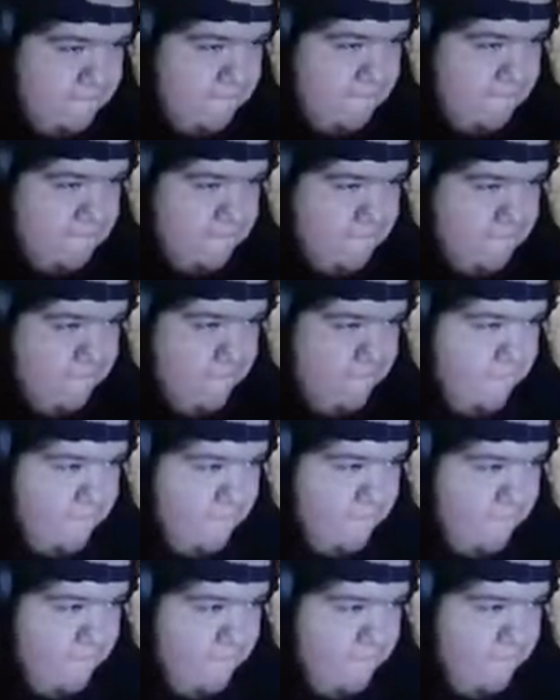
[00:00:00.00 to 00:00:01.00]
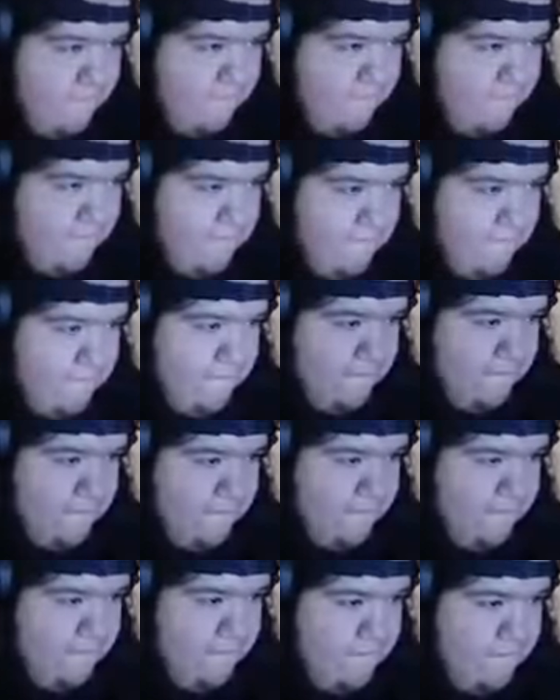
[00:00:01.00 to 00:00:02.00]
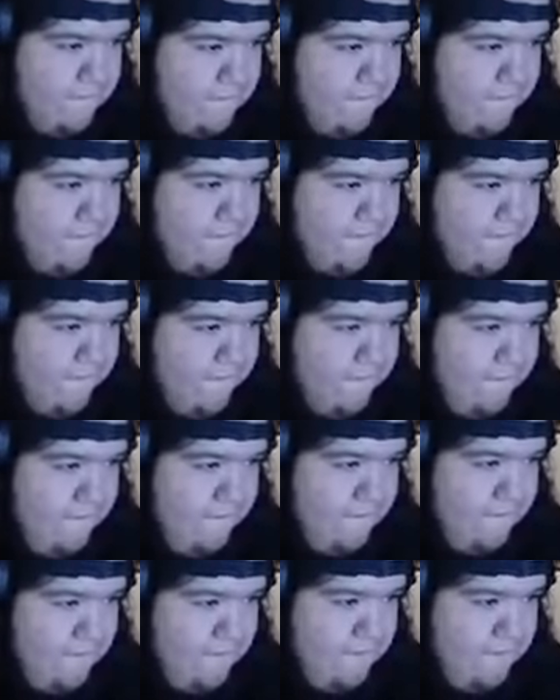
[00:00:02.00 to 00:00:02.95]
(silence)